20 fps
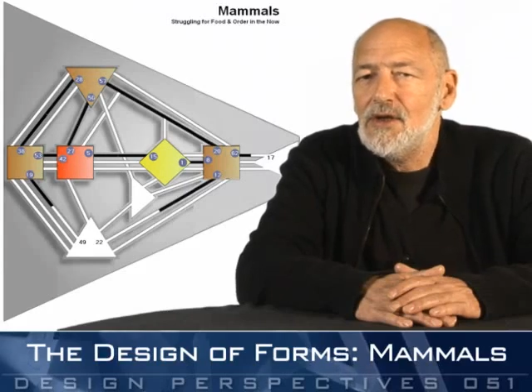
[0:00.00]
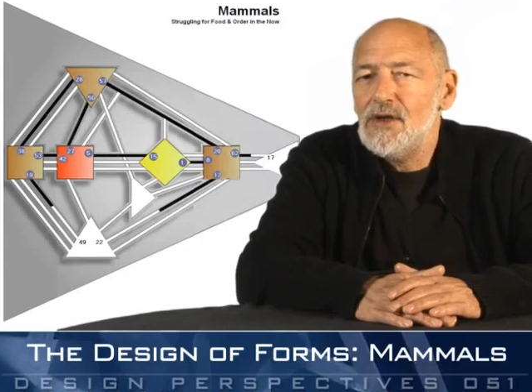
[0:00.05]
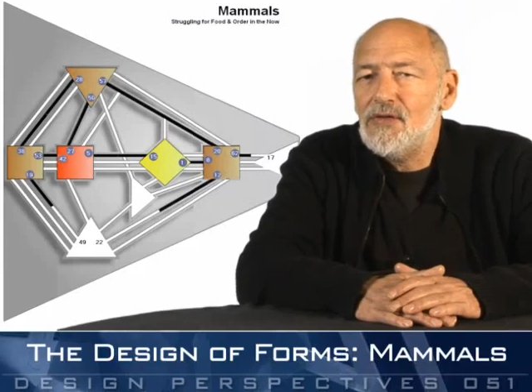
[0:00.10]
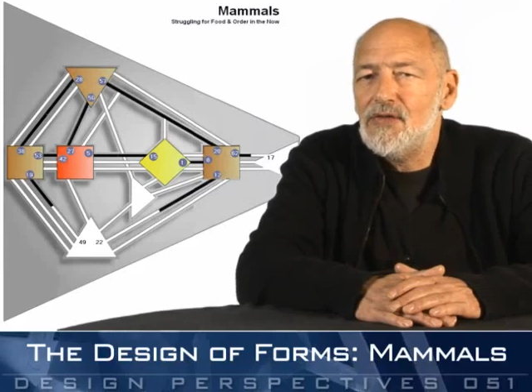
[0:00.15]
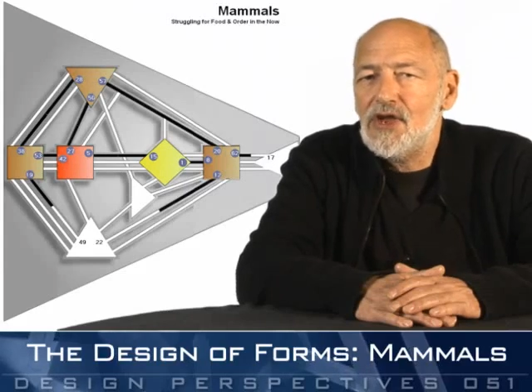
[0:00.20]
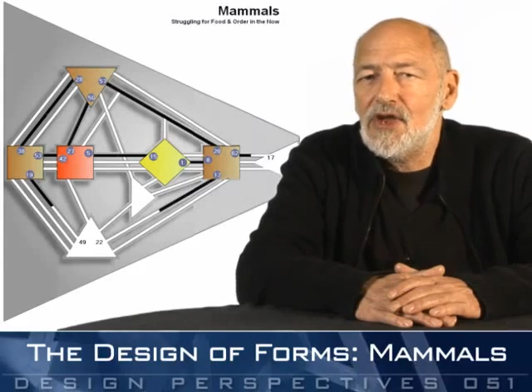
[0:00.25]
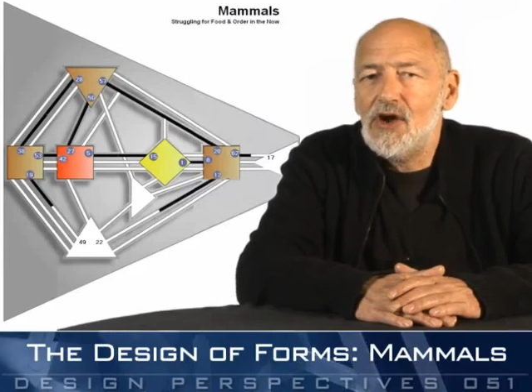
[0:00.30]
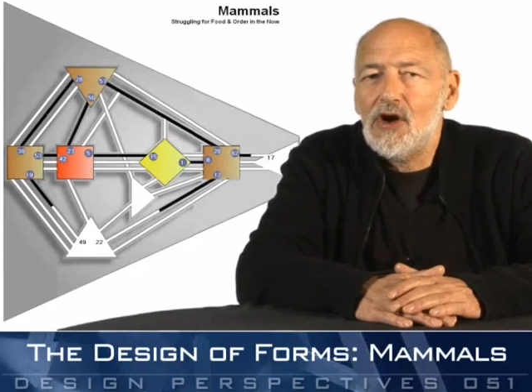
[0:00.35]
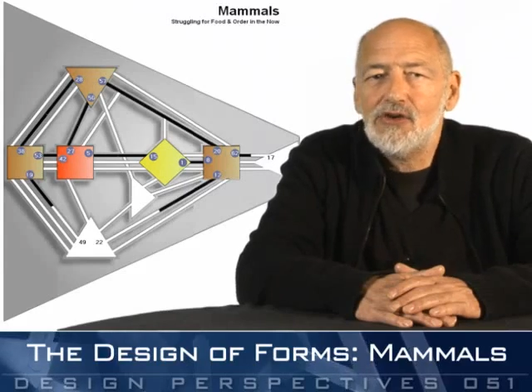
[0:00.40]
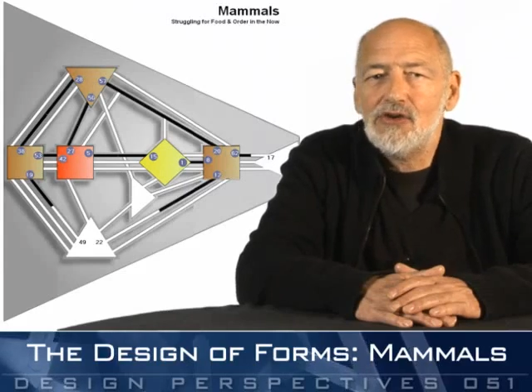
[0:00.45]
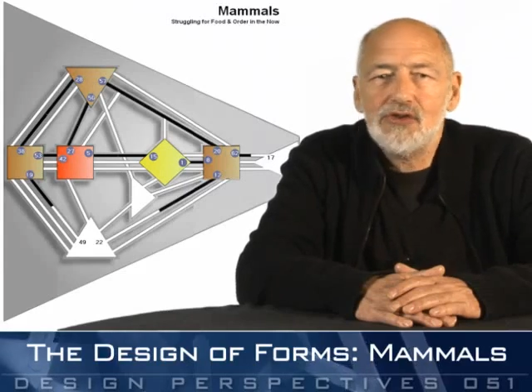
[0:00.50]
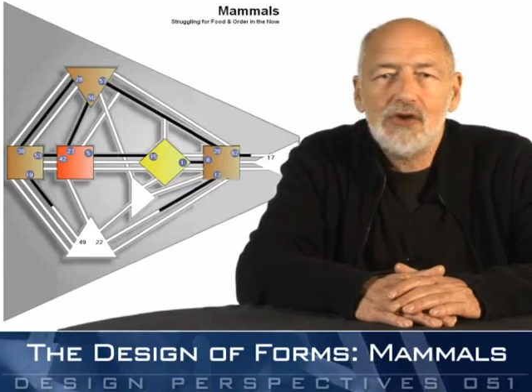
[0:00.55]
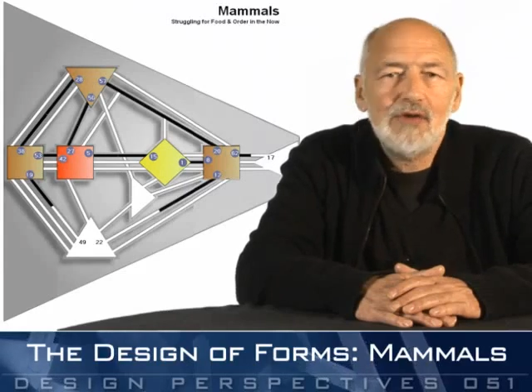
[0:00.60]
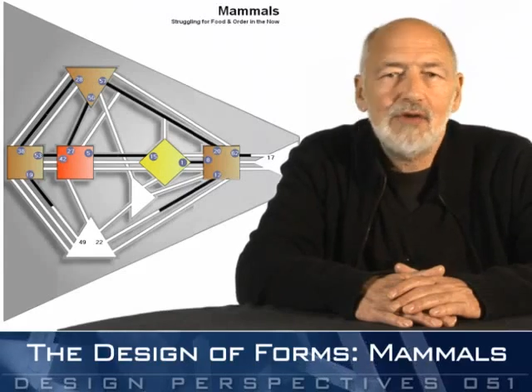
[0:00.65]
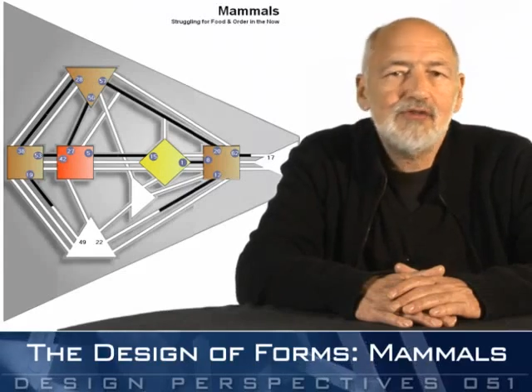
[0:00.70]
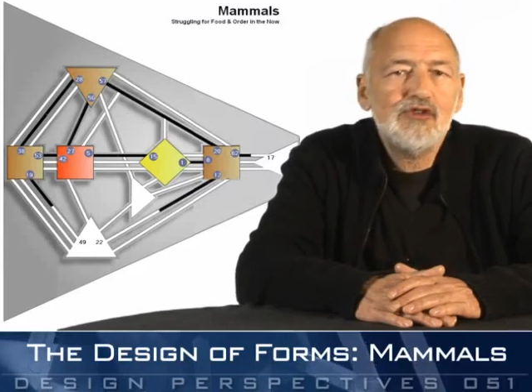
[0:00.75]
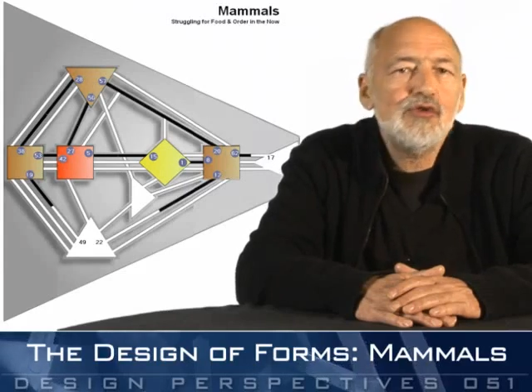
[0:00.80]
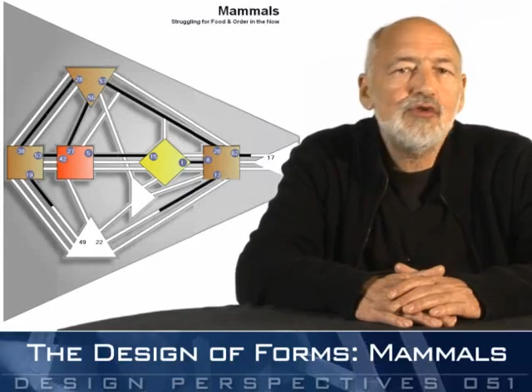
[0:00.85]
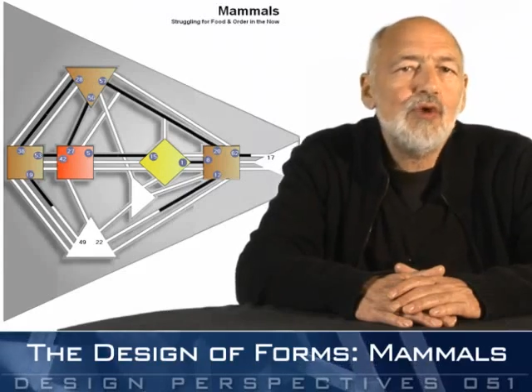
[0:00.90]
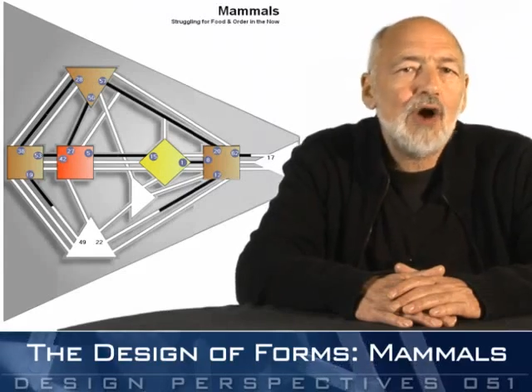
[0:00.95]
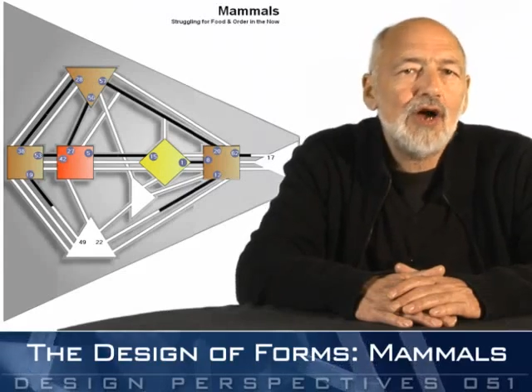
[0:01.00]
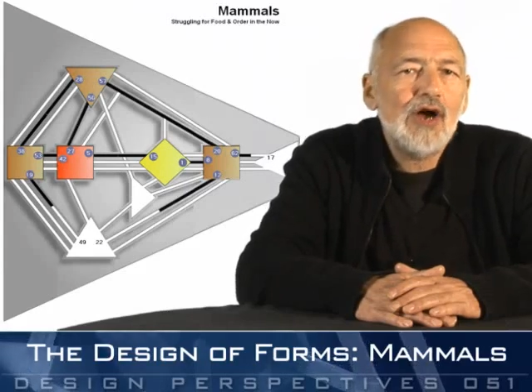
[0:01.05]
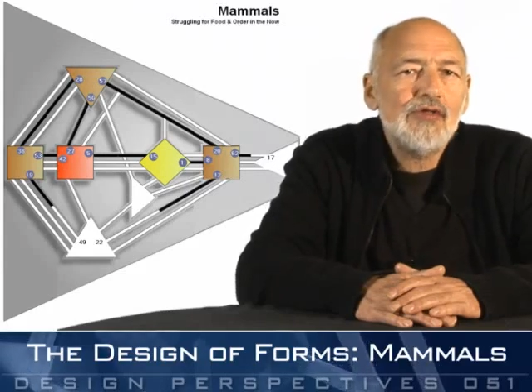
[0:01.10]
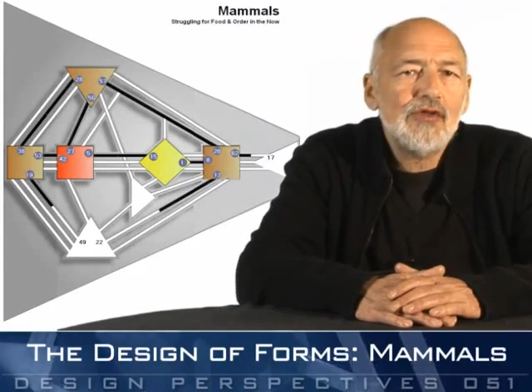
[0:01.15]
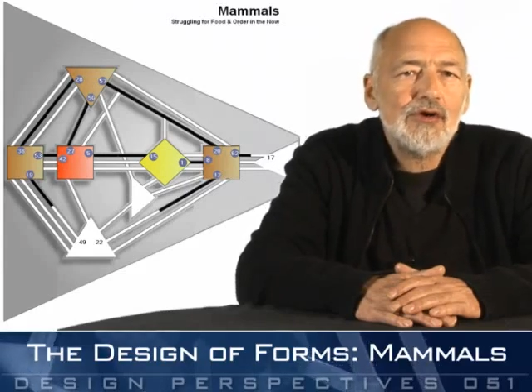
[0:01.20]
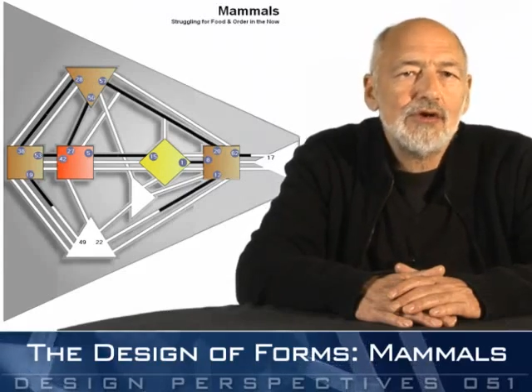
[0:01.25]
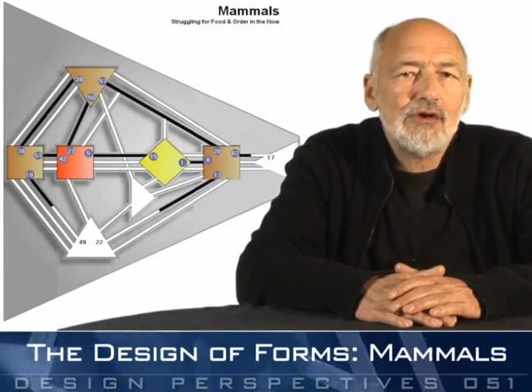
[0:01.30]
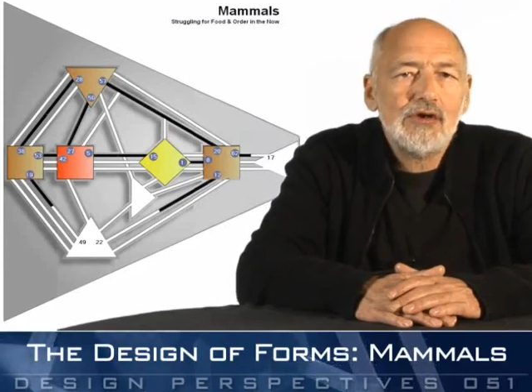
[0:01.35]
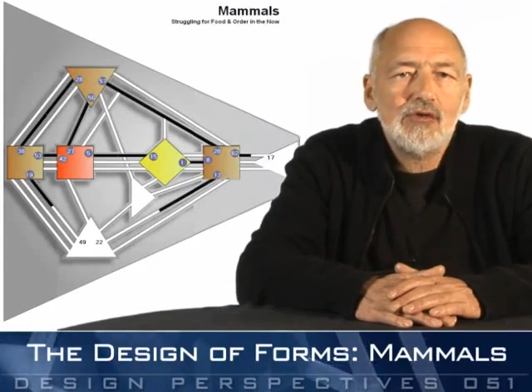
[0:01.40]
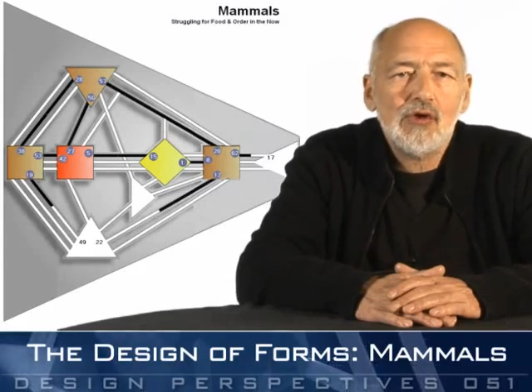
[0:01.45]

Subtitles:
They also have two other